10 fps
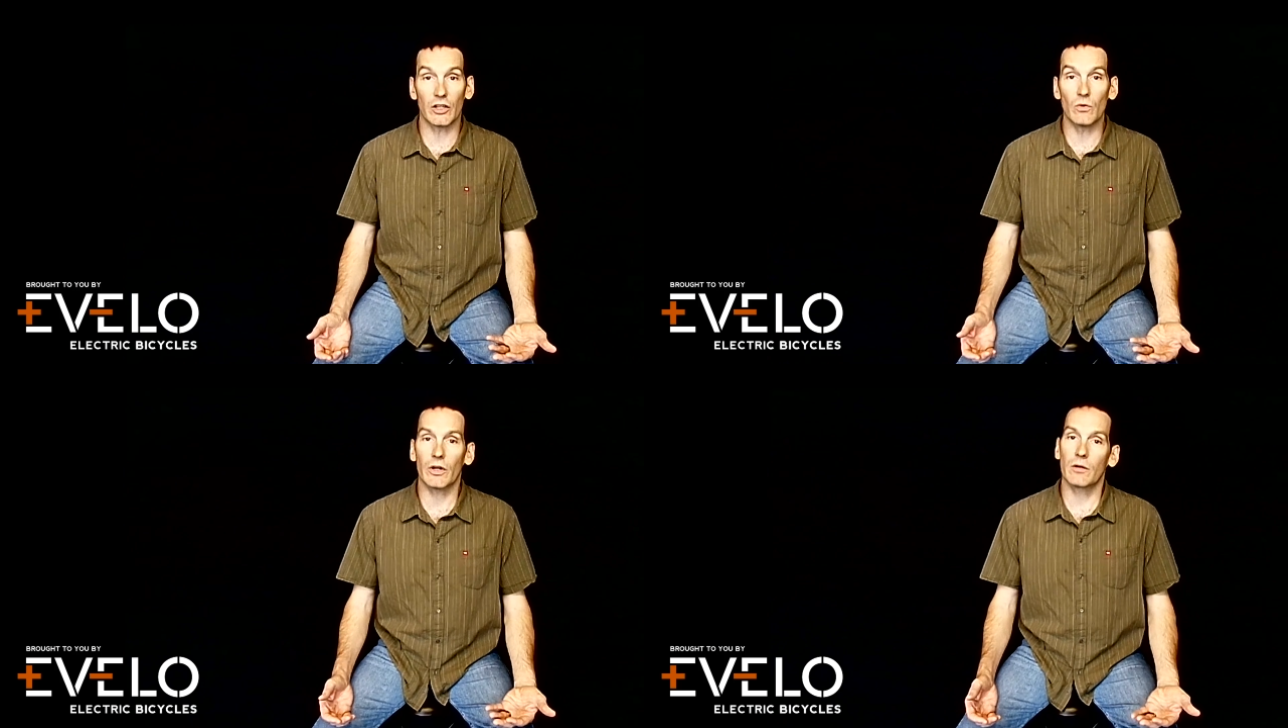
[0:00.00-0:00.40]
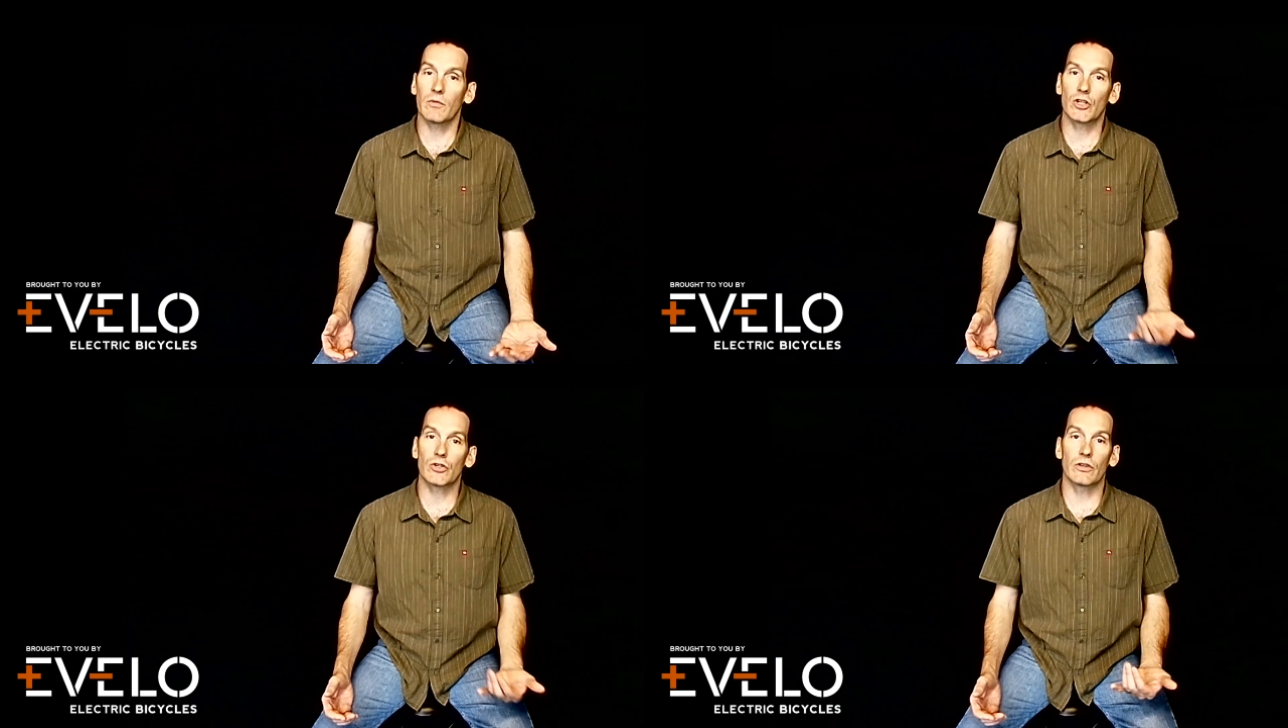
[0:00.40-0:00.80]
You want to
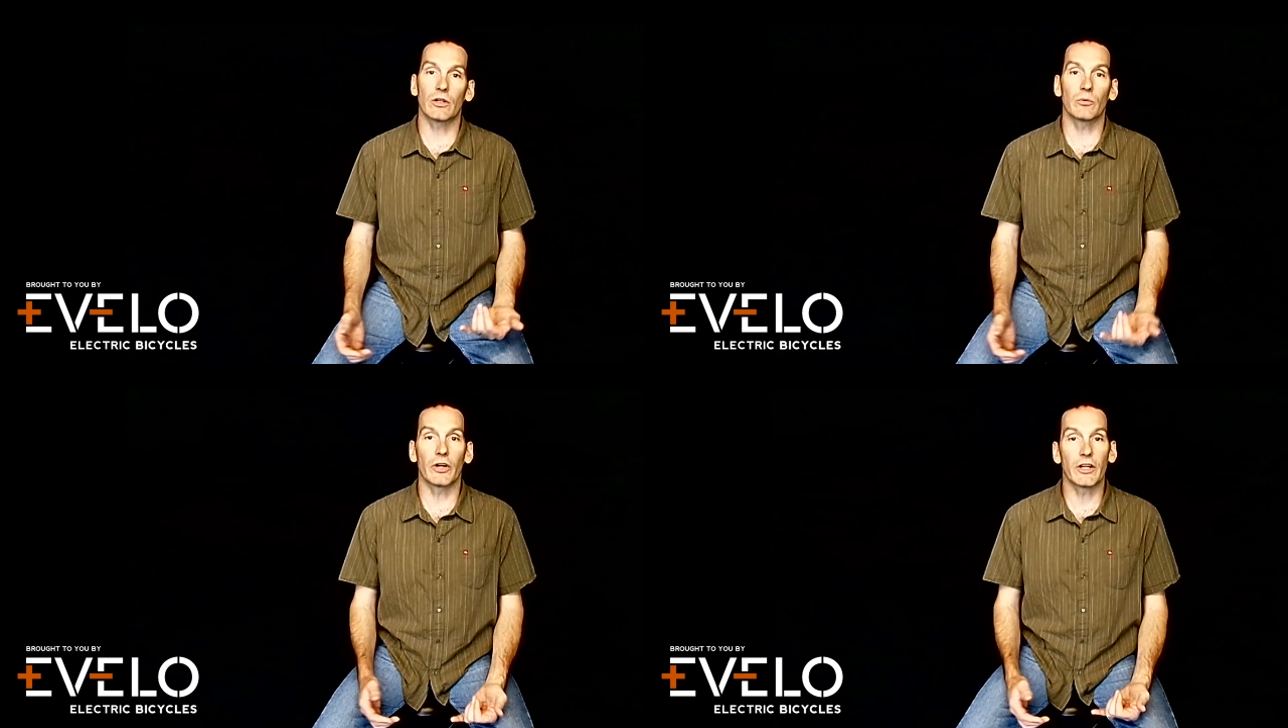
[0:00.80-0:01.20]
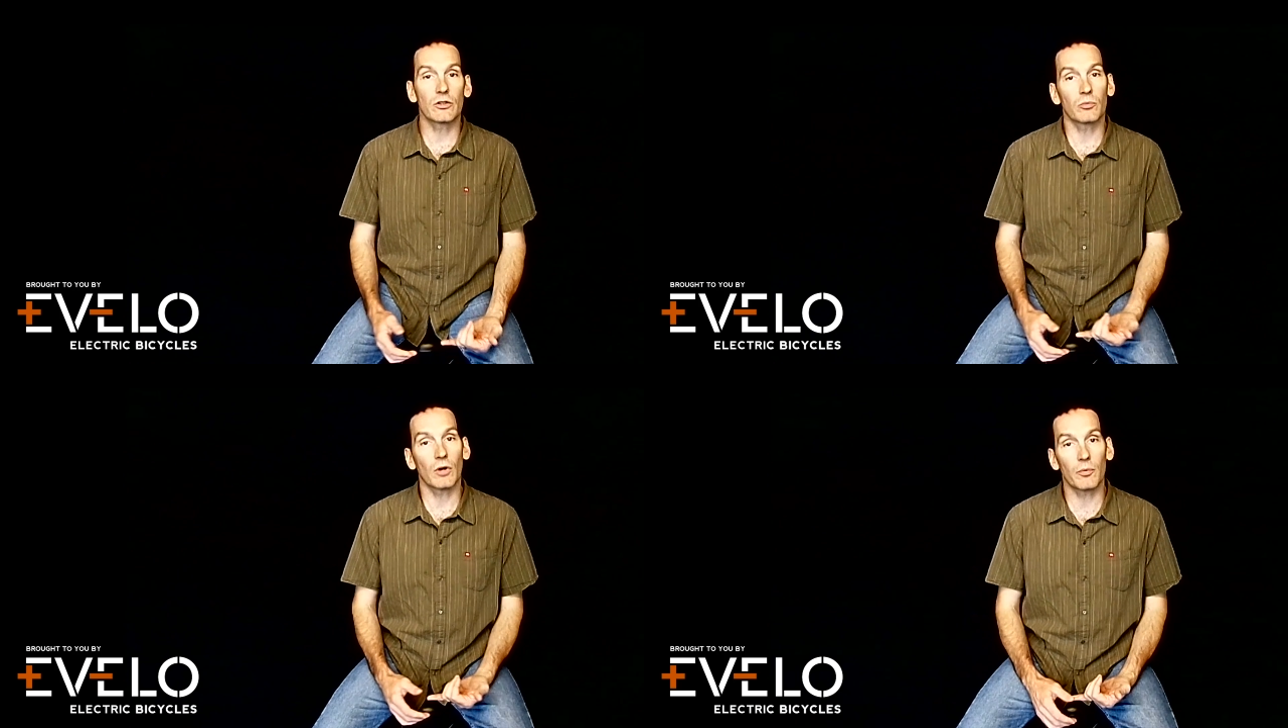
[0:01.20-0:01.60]
make sure that your brakes
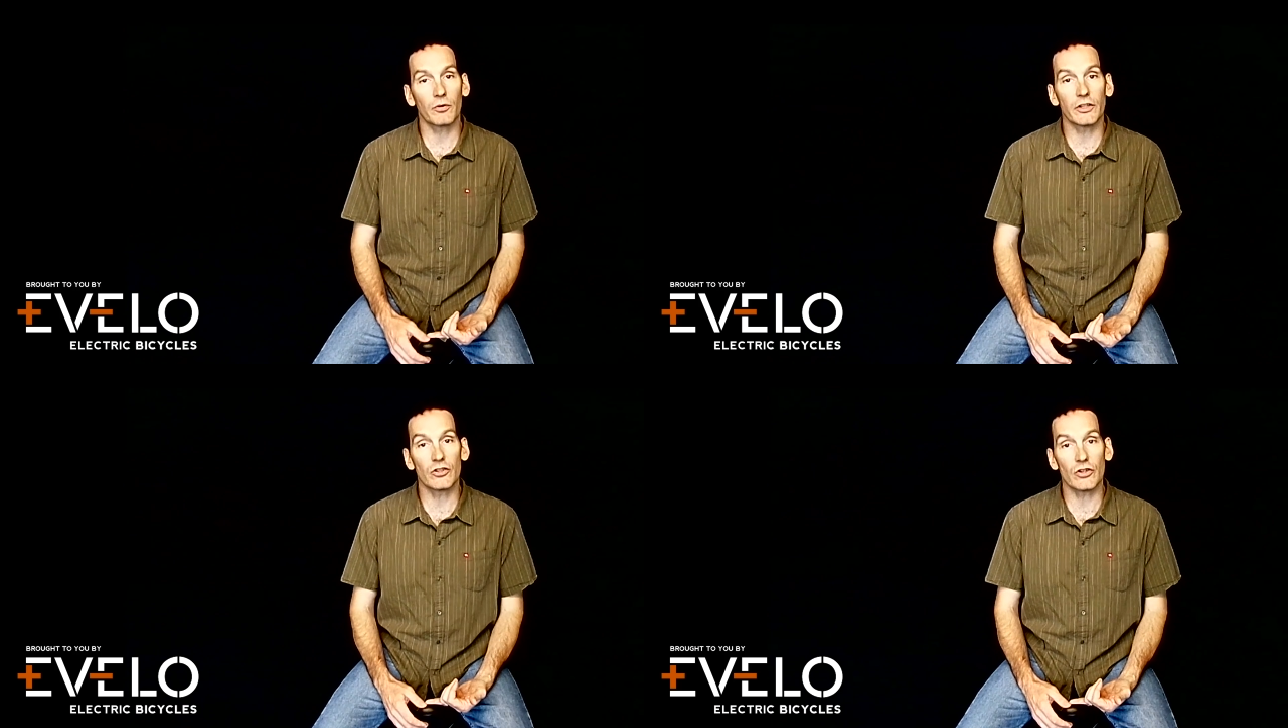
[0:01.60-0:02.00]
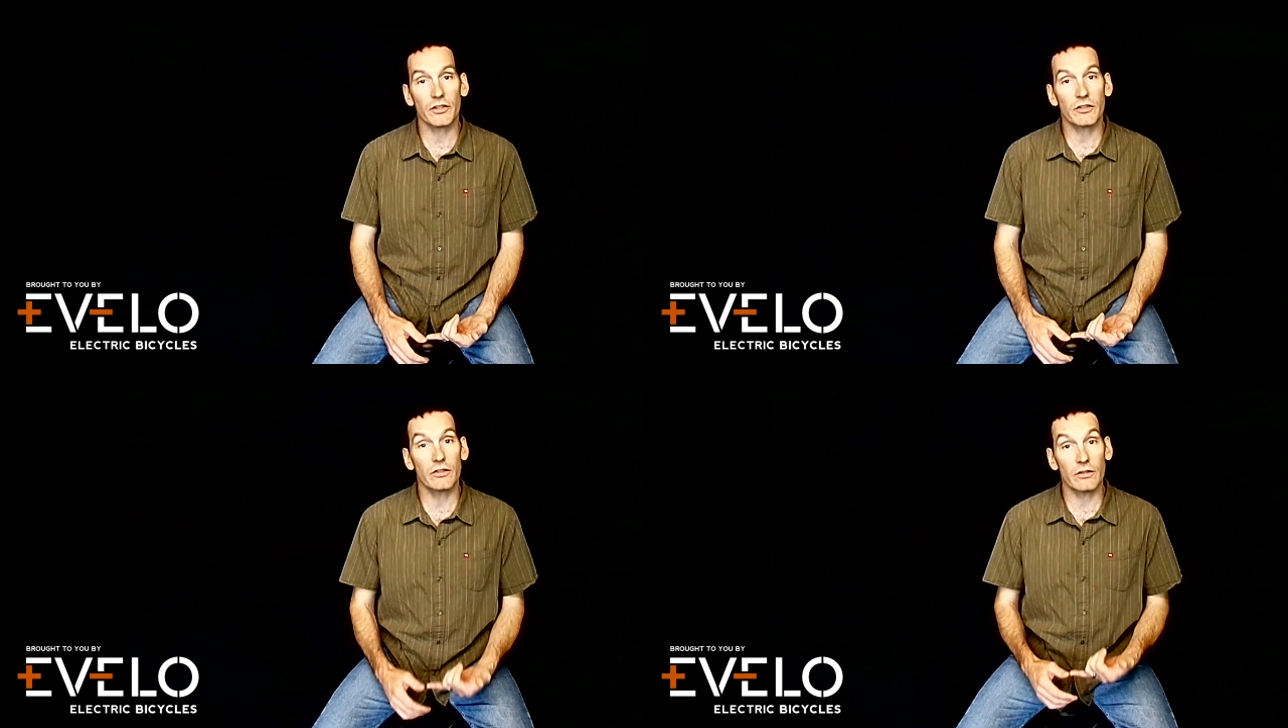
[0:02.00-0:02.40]
are properly
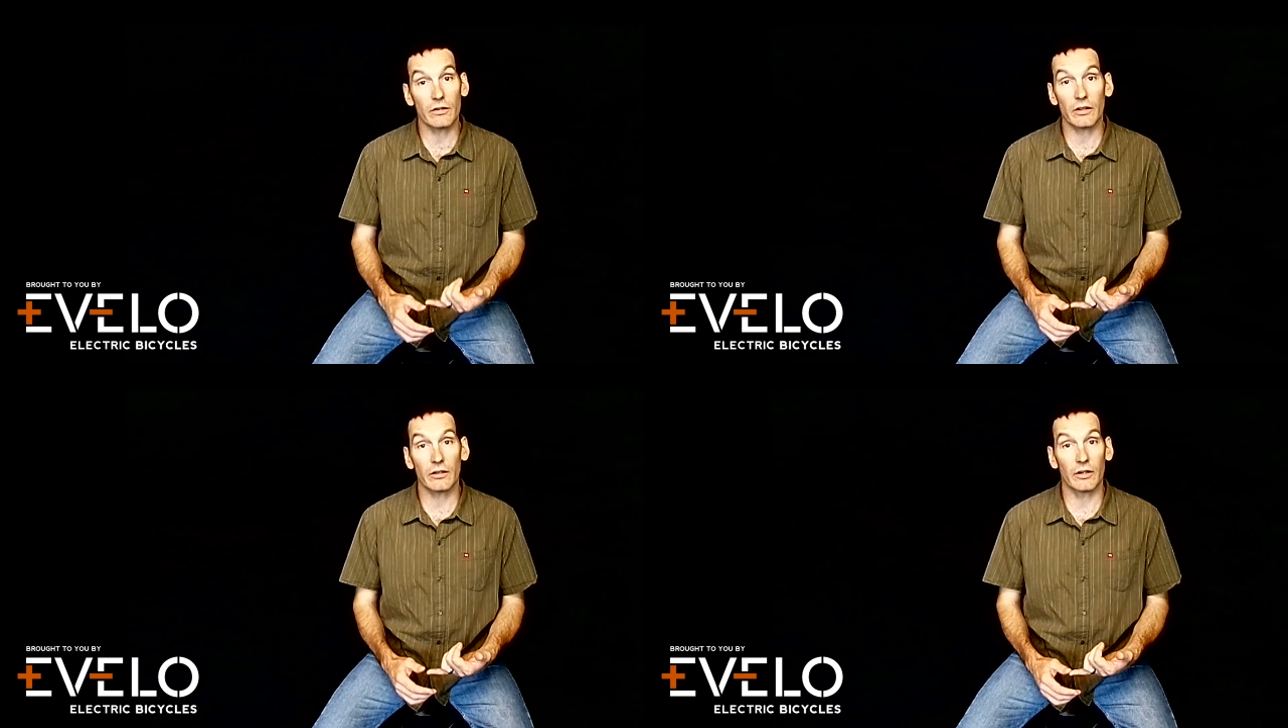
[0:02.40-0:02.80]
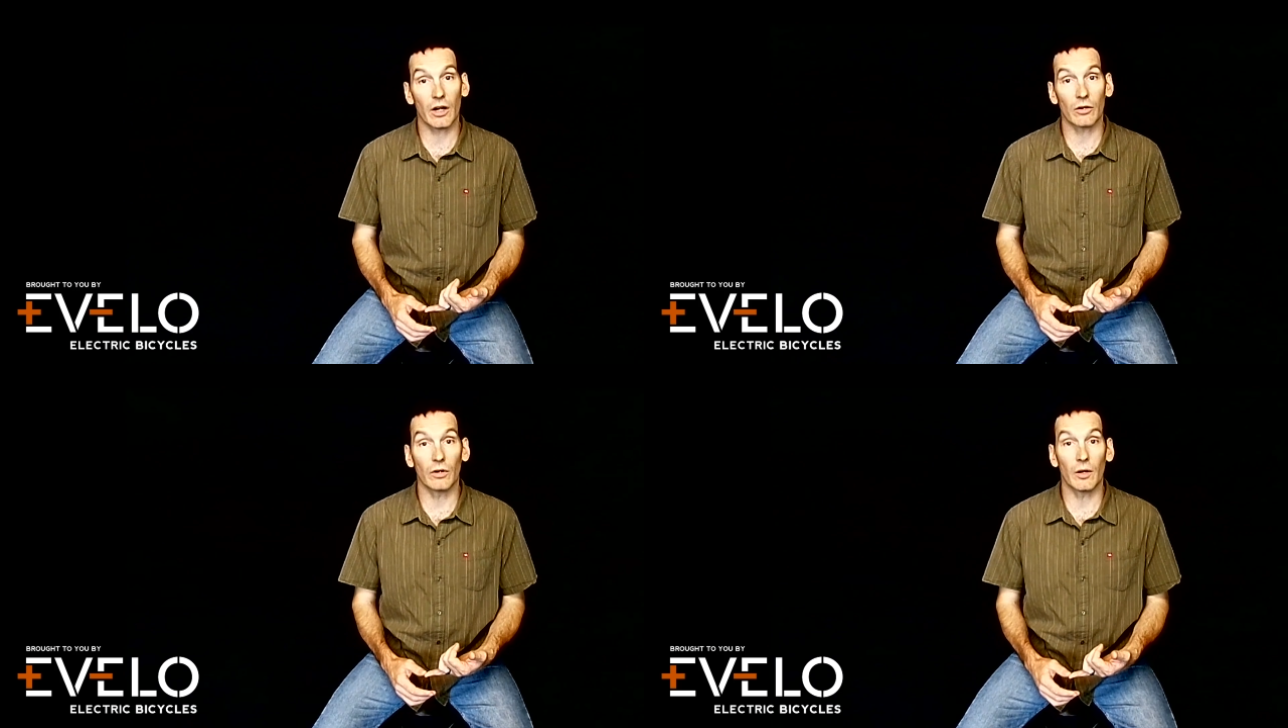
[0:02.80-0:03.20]
adjusted so that they're
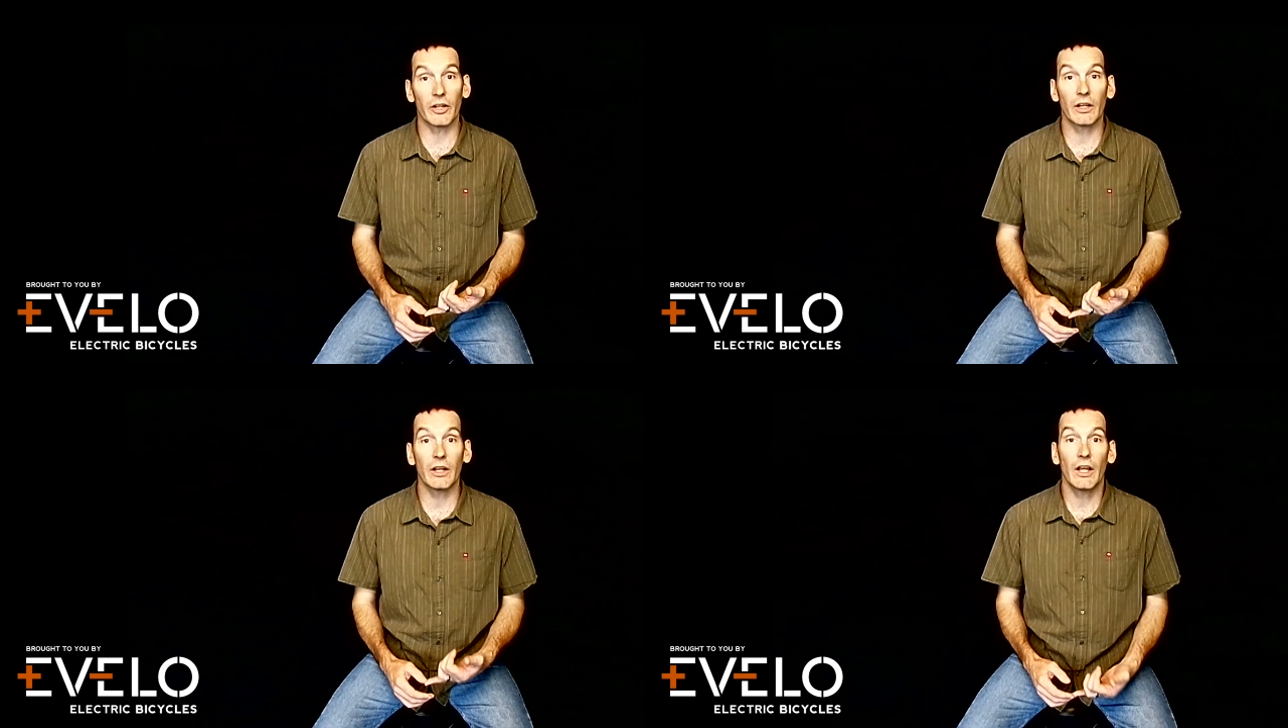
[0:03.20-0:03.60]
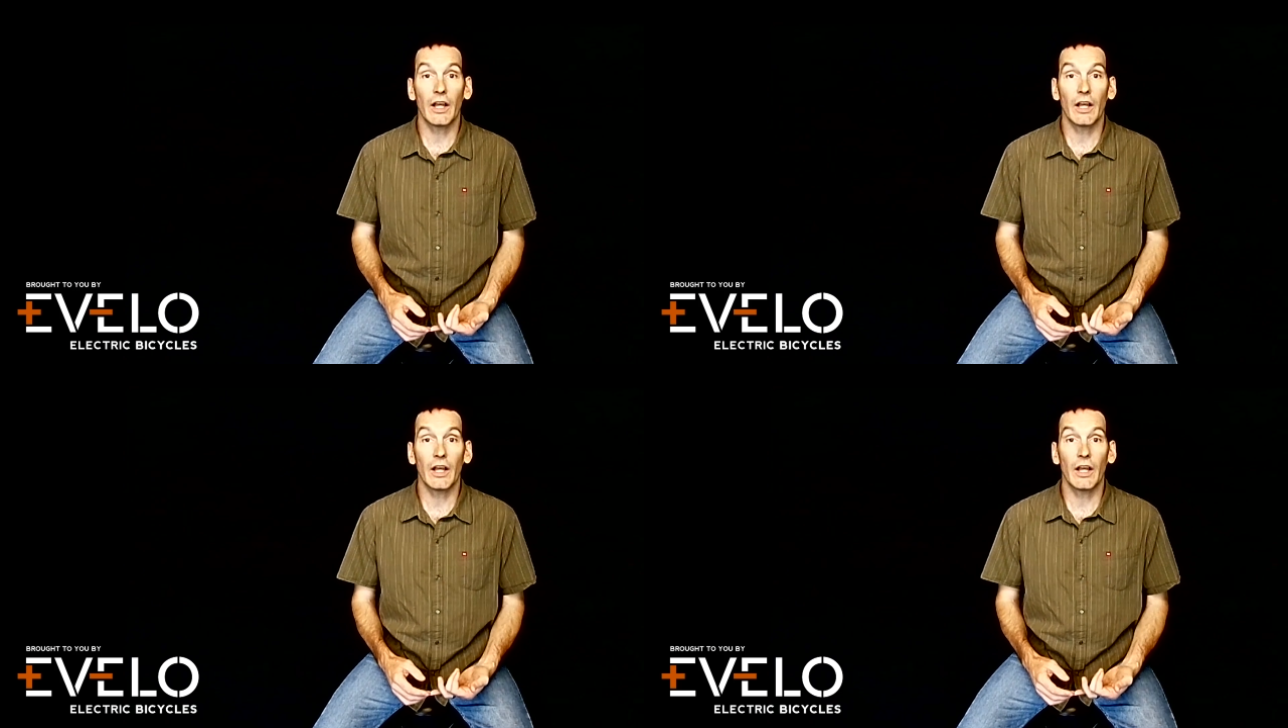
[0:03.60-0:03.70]
not rubbing,